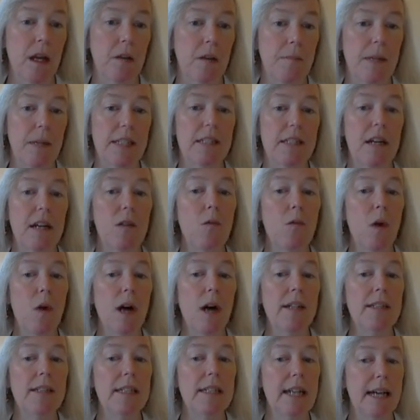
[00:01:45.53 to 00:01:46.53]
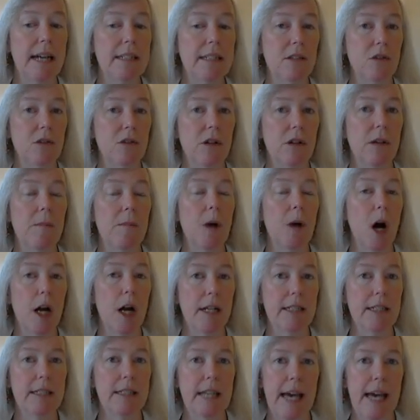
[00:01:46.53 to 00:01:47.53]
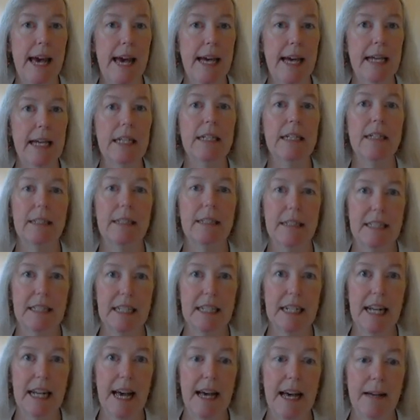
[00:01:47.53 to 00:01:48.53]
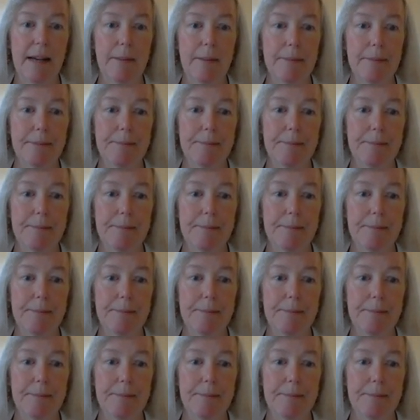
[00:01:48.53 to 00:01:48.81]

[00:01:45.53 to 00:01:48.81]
My son wanted ice cream on his cake today.